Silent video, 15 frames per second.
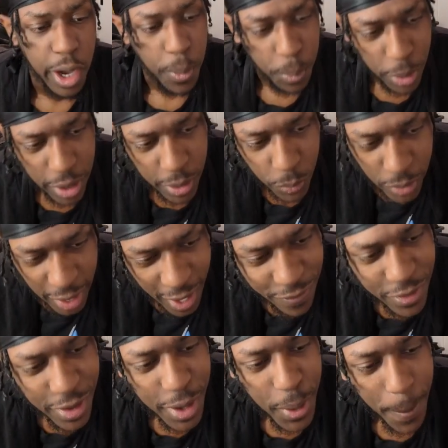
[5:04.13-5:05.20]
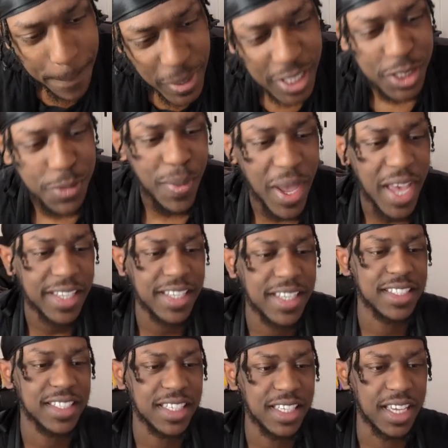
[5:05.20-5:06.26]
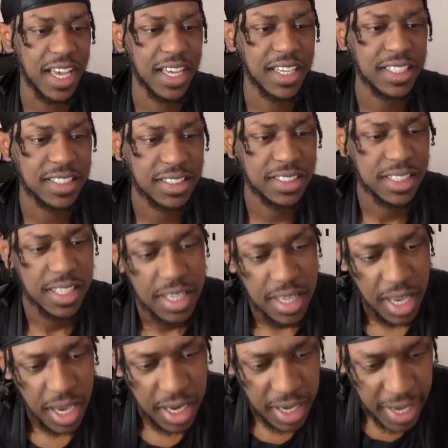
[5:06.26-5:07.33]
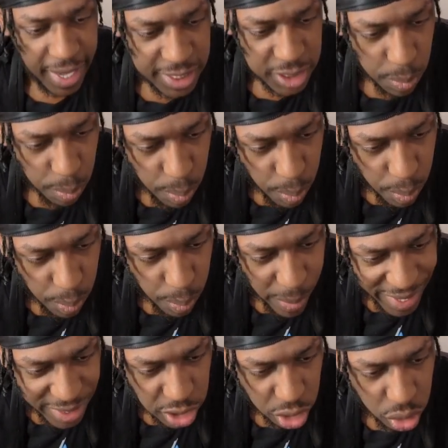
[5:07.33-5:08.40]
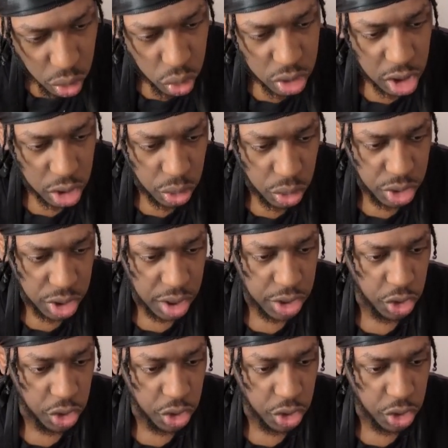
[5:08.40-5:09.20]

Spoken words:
But we have Miss Magius EX, and it has a Magical Delusion.